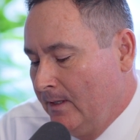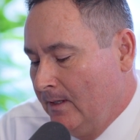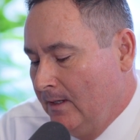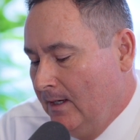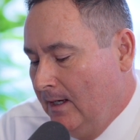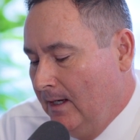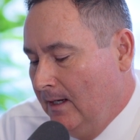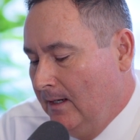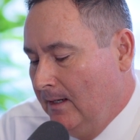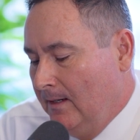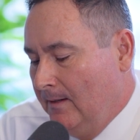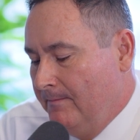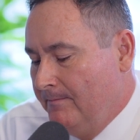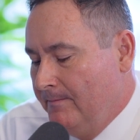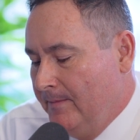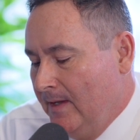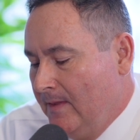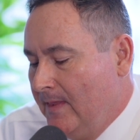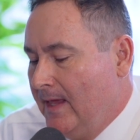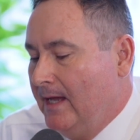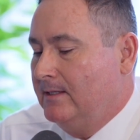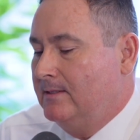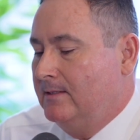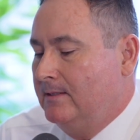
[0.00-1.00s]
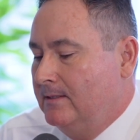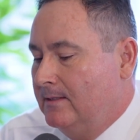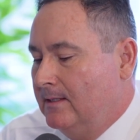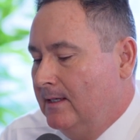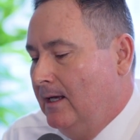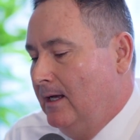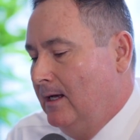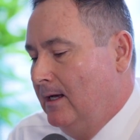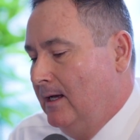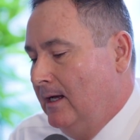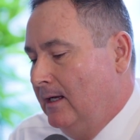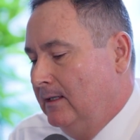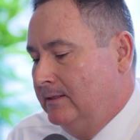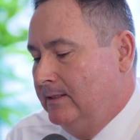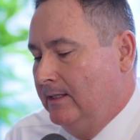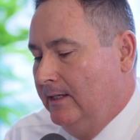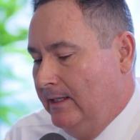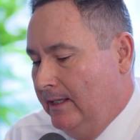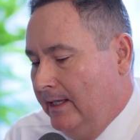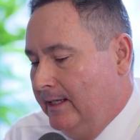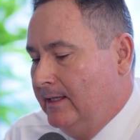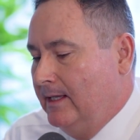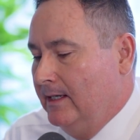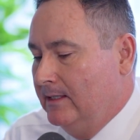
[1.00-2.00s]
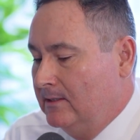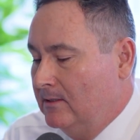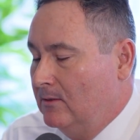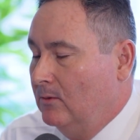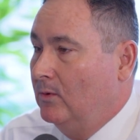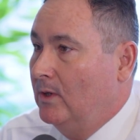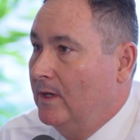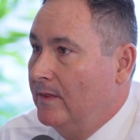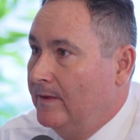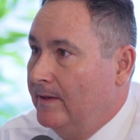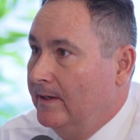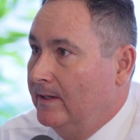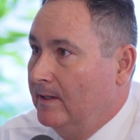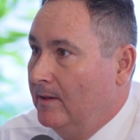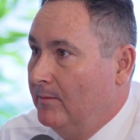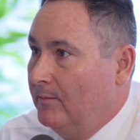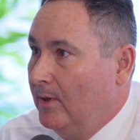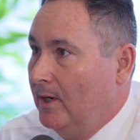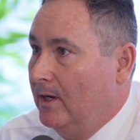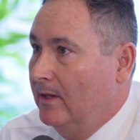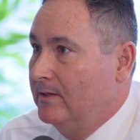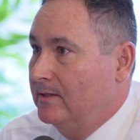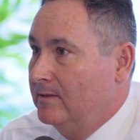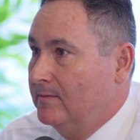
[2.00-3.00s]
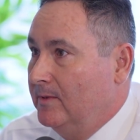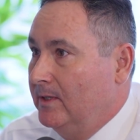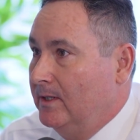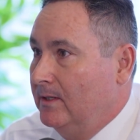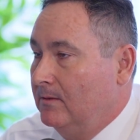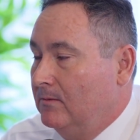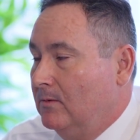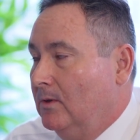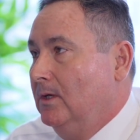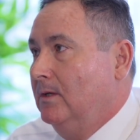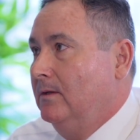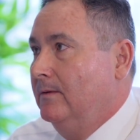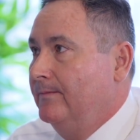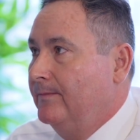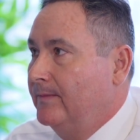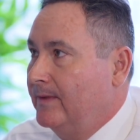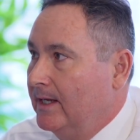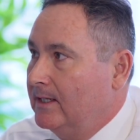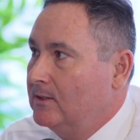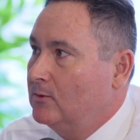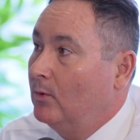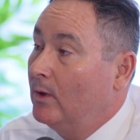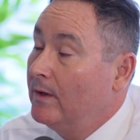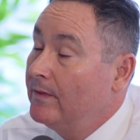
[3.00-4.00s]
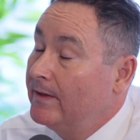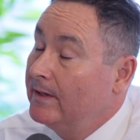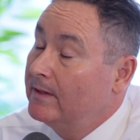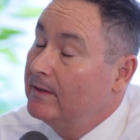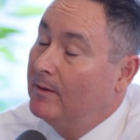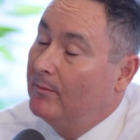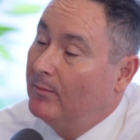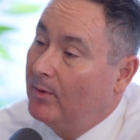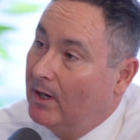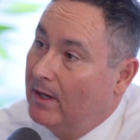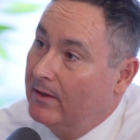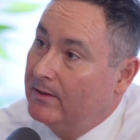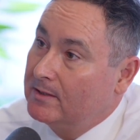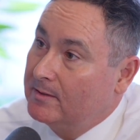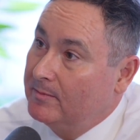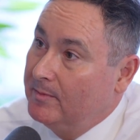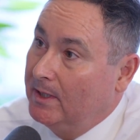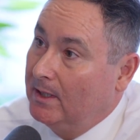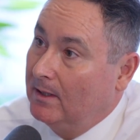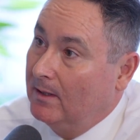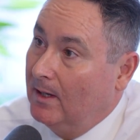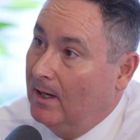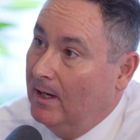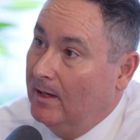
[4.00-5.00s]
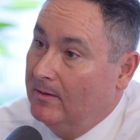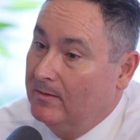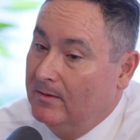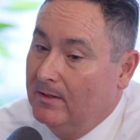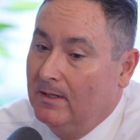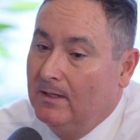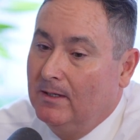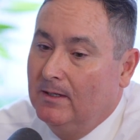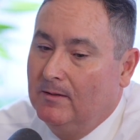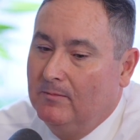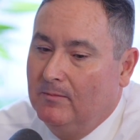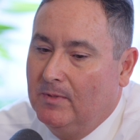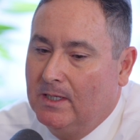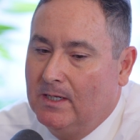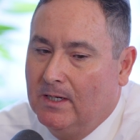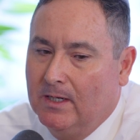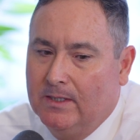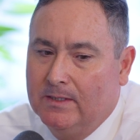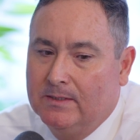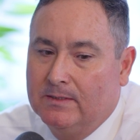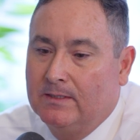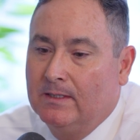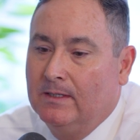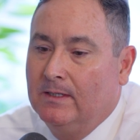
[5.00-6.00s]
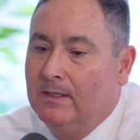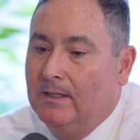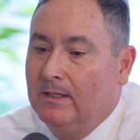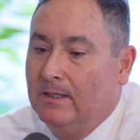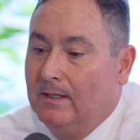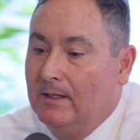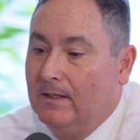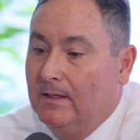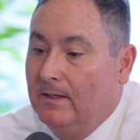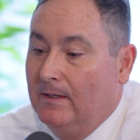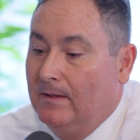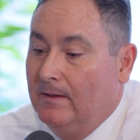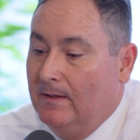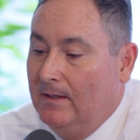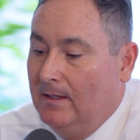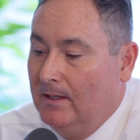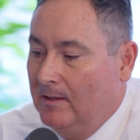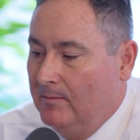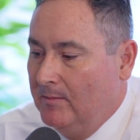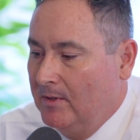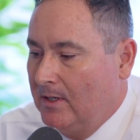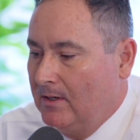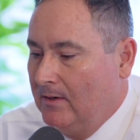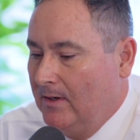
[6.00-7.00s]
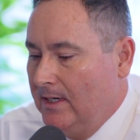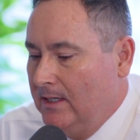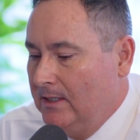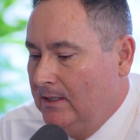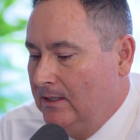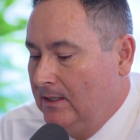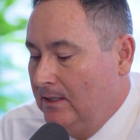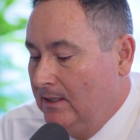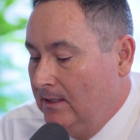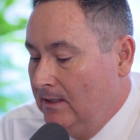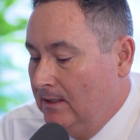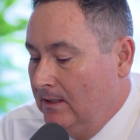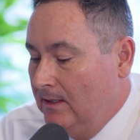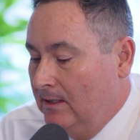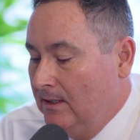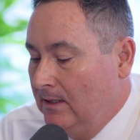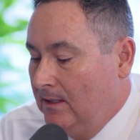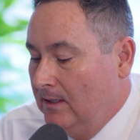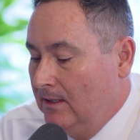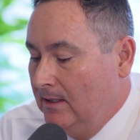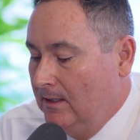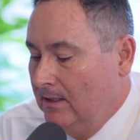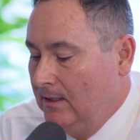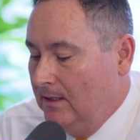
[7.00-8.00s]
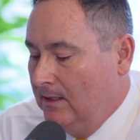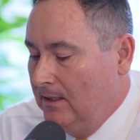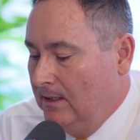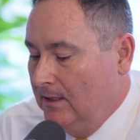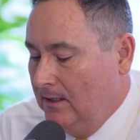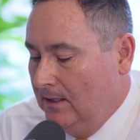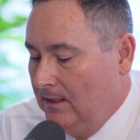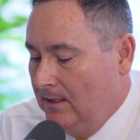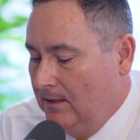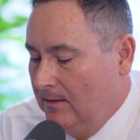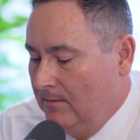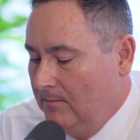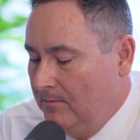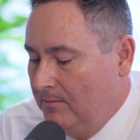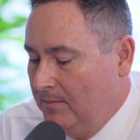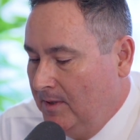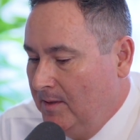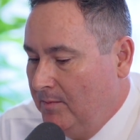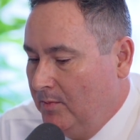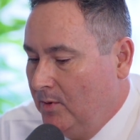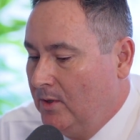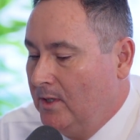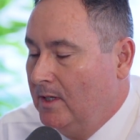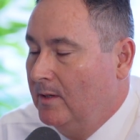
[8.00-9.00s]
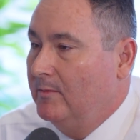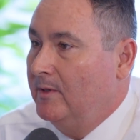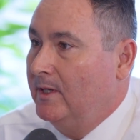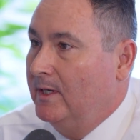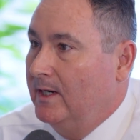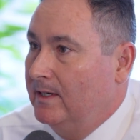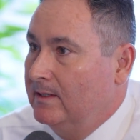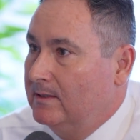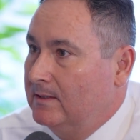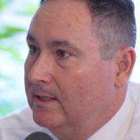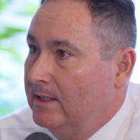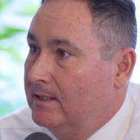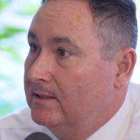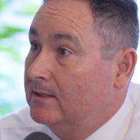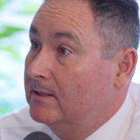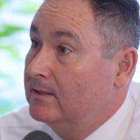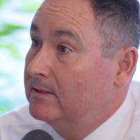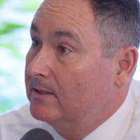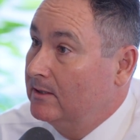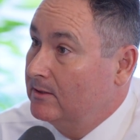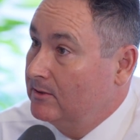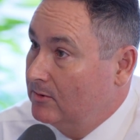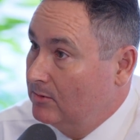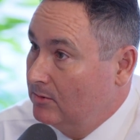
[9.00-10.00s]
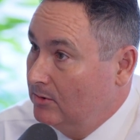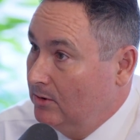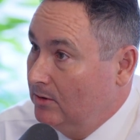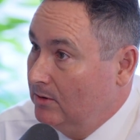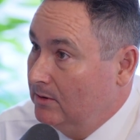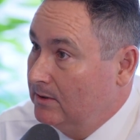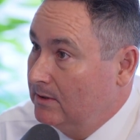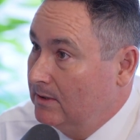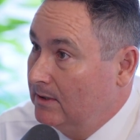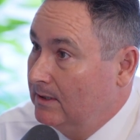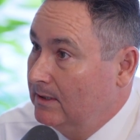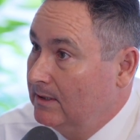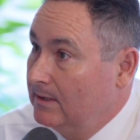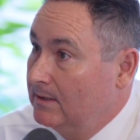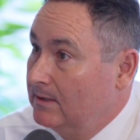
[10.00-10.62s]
and that's, I'll tell you, that's the one thing that bothers me. Well, that's one thing that bothers me a lot, because immigration, people come to the United States because there's rules.